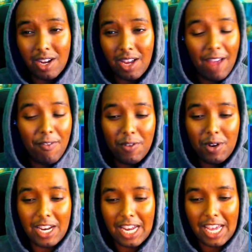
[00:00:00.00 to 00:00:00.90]

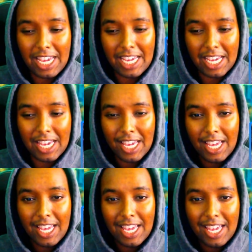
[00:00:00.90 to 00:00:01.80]
Every like
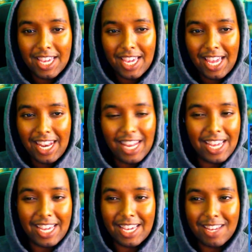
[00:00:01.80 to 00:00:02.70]

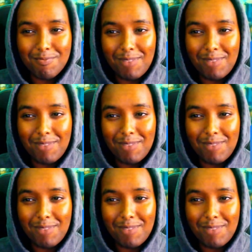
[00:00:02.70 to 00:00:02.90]
like